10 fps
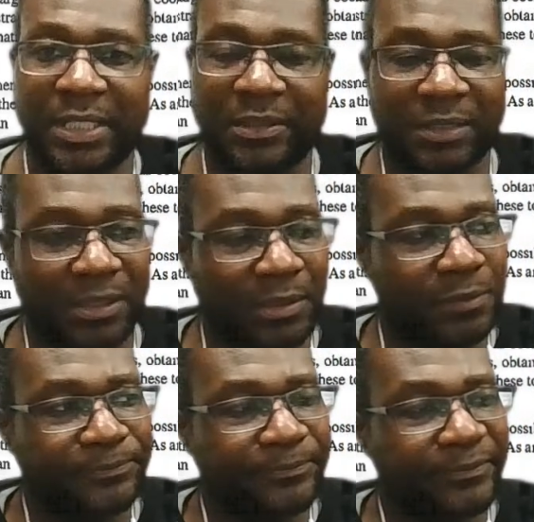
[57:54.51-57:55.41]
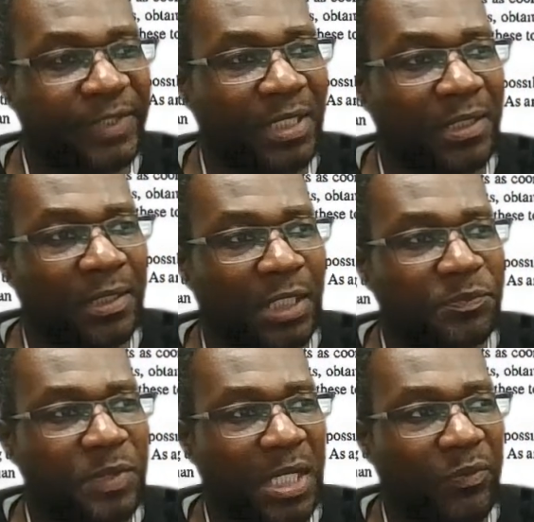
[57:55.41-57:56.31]
Like
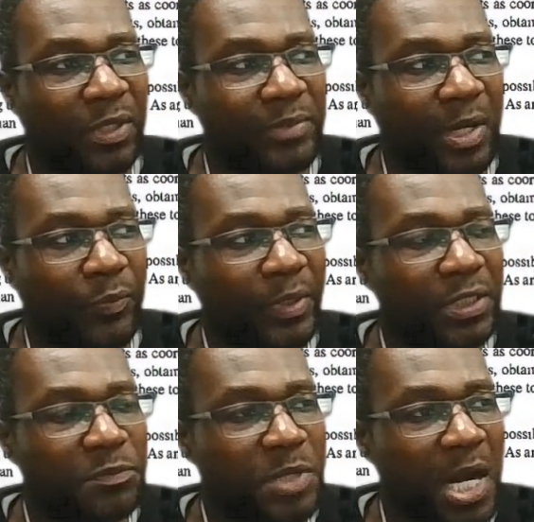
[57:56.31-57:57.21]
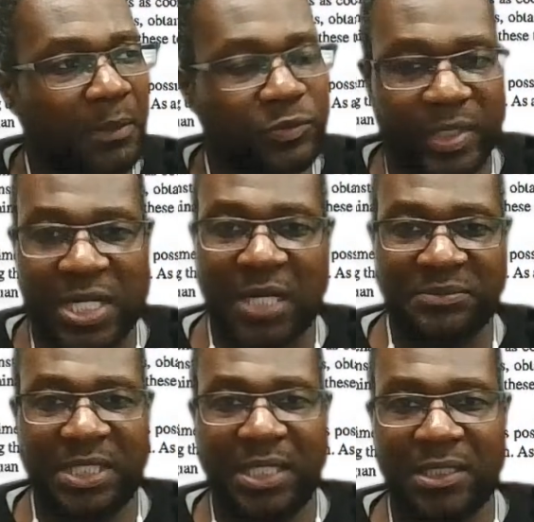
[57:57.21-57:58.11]
that's probably one of my weakest problems right
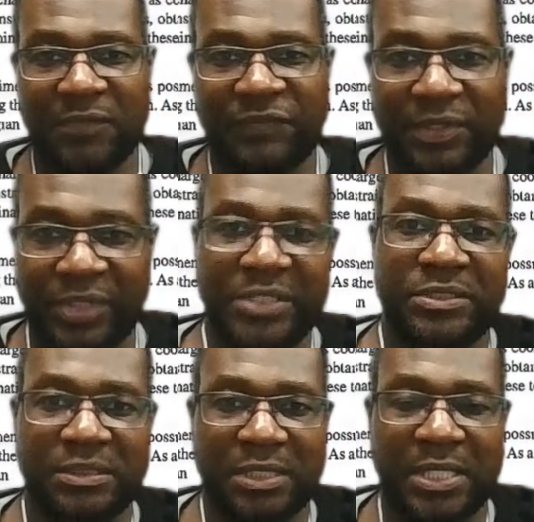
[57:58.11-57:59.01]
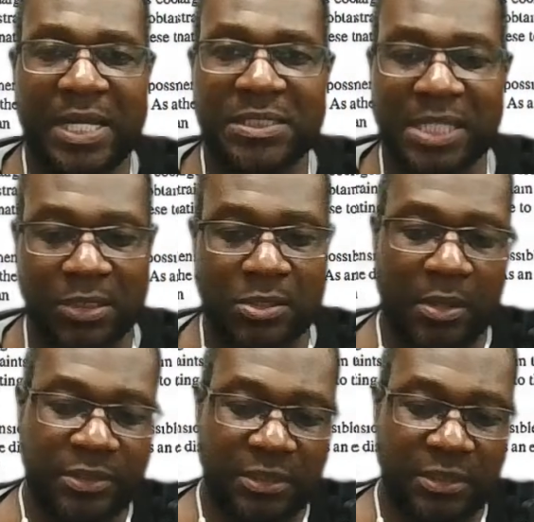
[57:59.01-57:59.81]
now. I'm taking a foundations class, like in